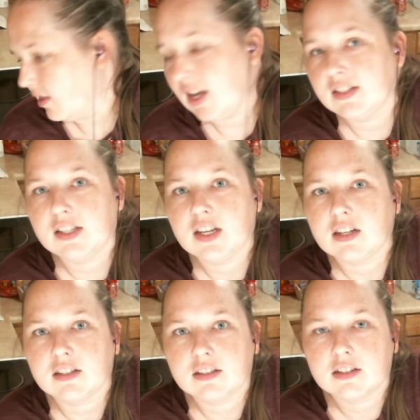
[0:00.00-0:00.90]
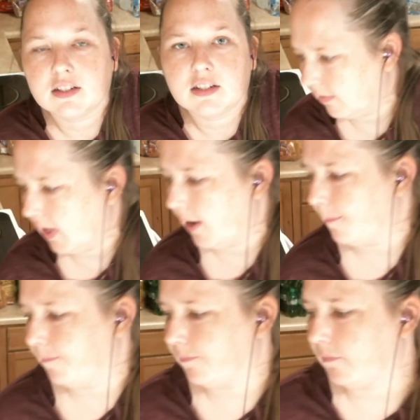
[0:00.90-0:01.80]
That's it. Yeah.
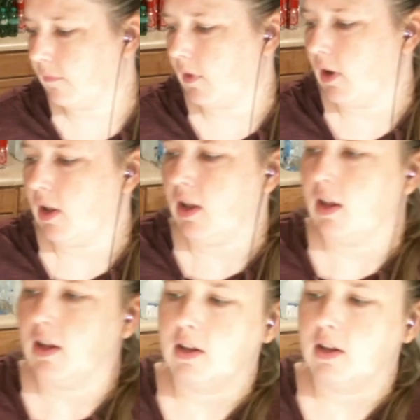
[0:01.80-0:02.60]
So,